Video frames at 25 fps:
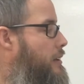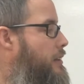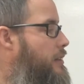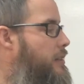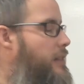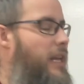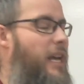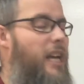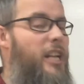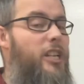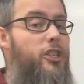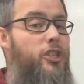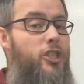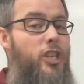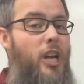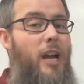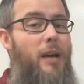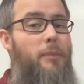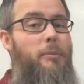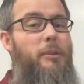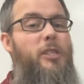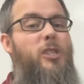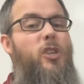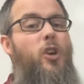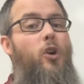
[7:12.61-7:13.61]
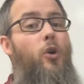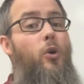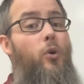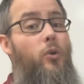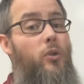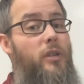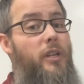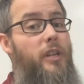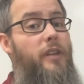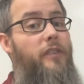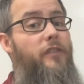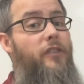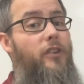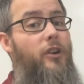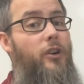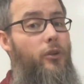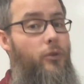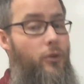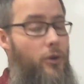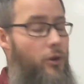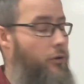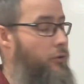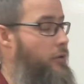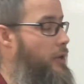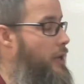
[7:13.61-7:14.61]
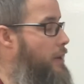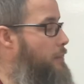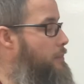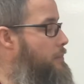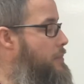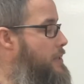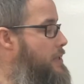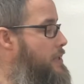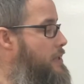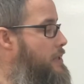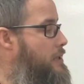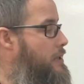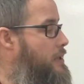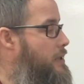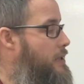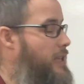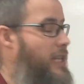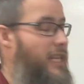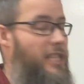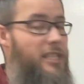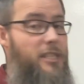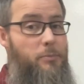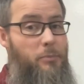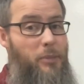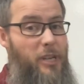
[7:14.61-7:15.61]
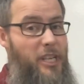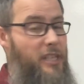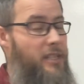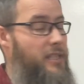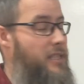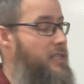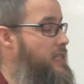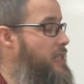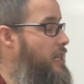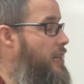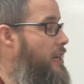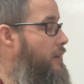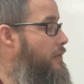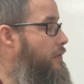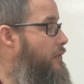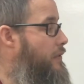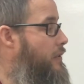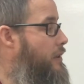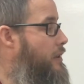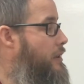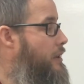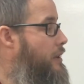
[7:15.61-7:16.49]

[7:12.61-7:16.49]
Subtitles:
That job is only for grown-ups. That's being safe.